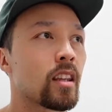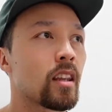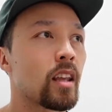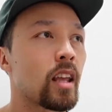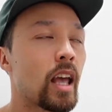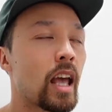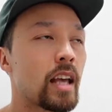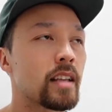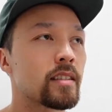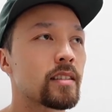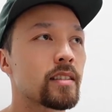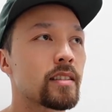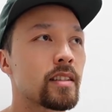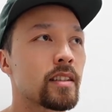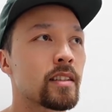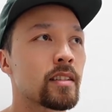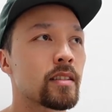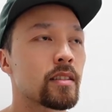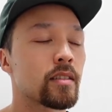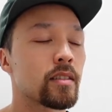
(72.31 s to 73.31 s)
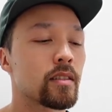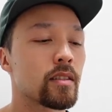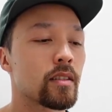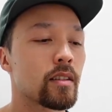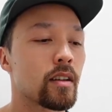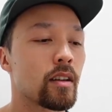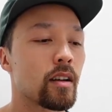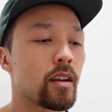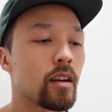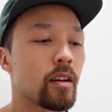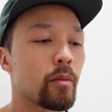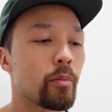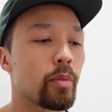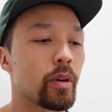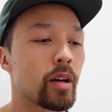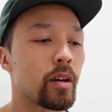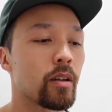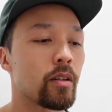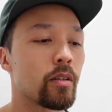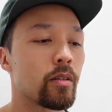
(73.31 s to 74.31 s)
hesitant
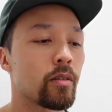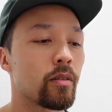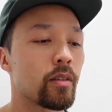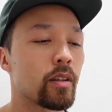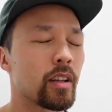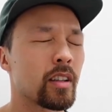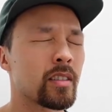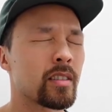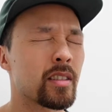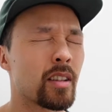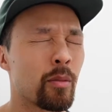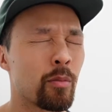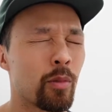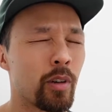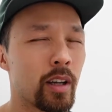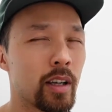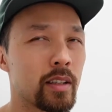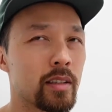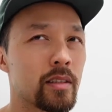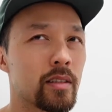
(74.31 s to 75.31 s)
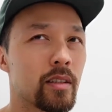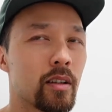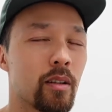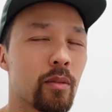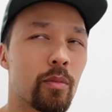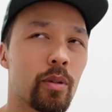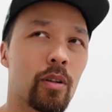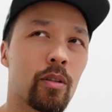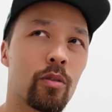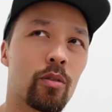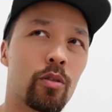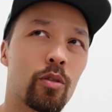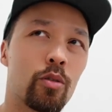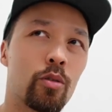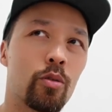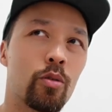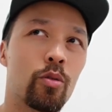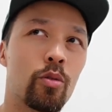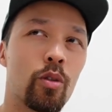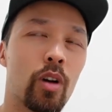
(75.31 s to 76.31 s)
in some ways about
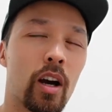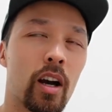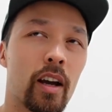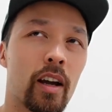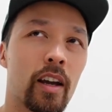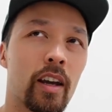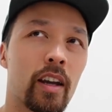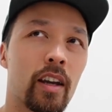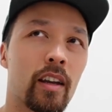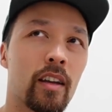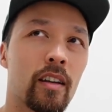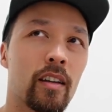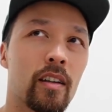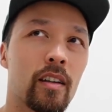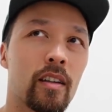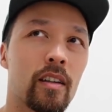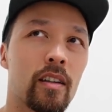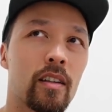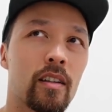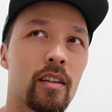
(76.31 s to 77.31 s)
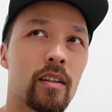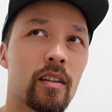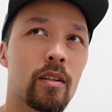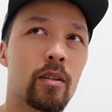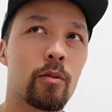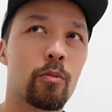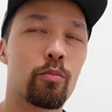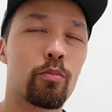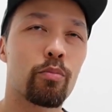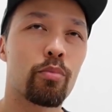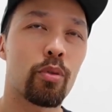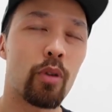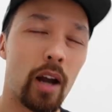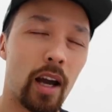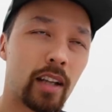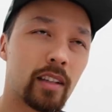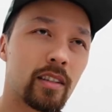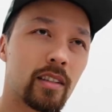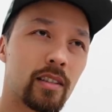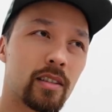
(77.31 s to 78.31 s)
who I
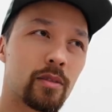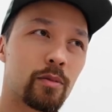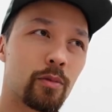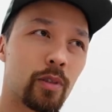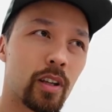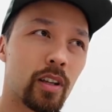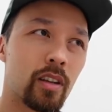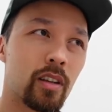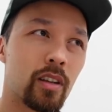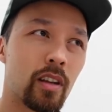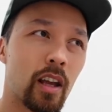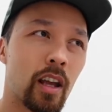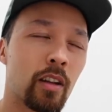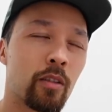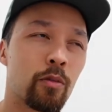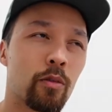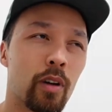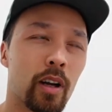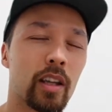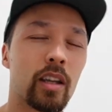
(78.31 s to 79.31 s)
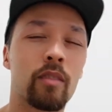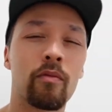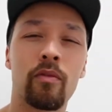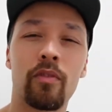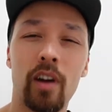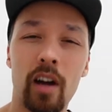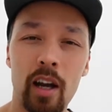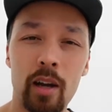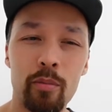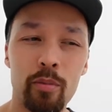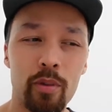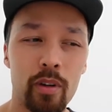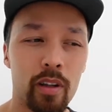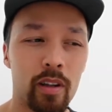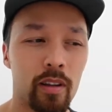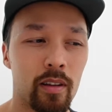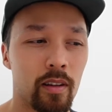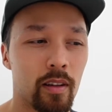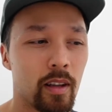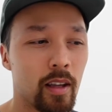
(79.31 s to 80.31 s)
practice with and who I can vibe
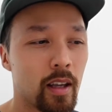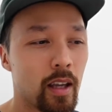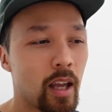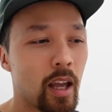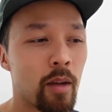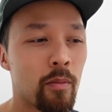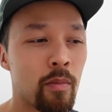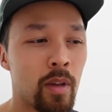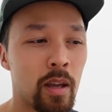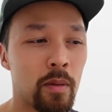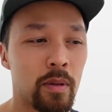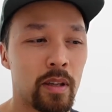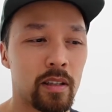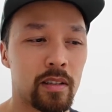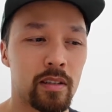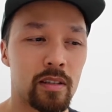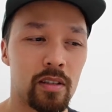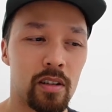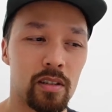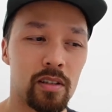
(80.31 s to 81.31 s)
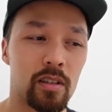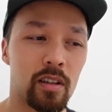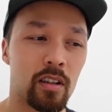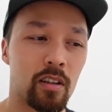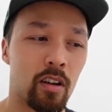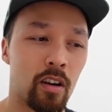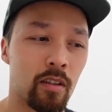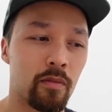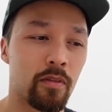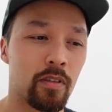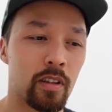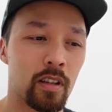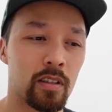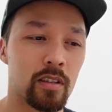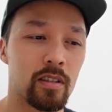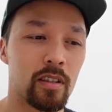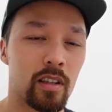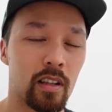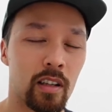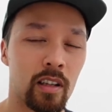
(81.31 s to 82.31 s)
with. And maybe it's just a
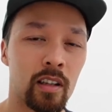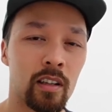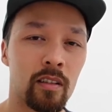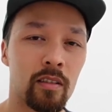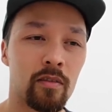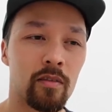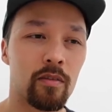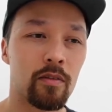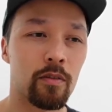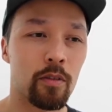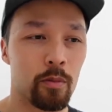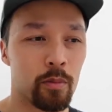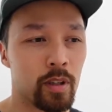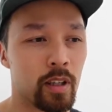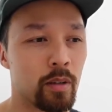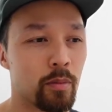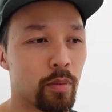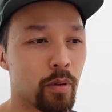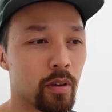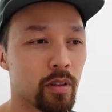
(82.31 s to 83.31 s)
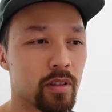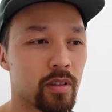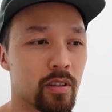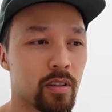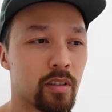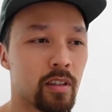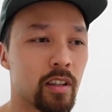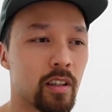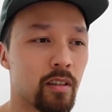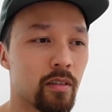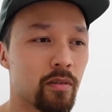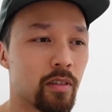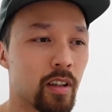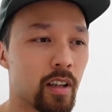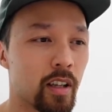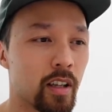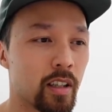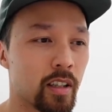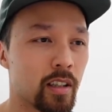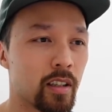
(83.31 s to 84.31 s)
confidence thing for me personally of
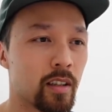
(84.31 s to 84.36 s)
my